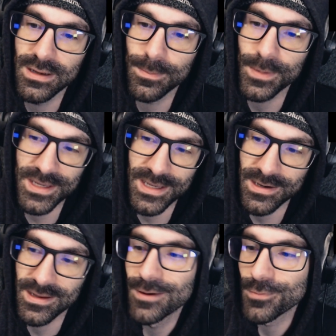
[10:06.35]
But again,
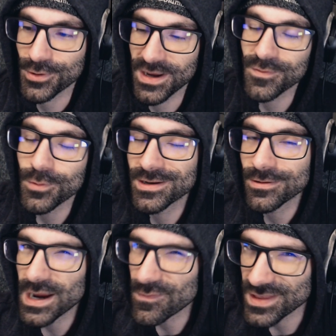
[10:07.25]
we're gonna have to wait till
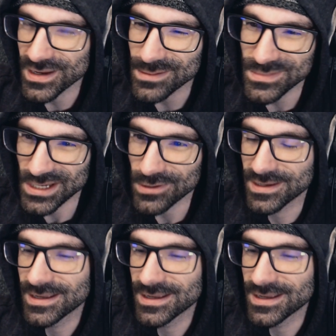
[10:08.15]
everything comes out,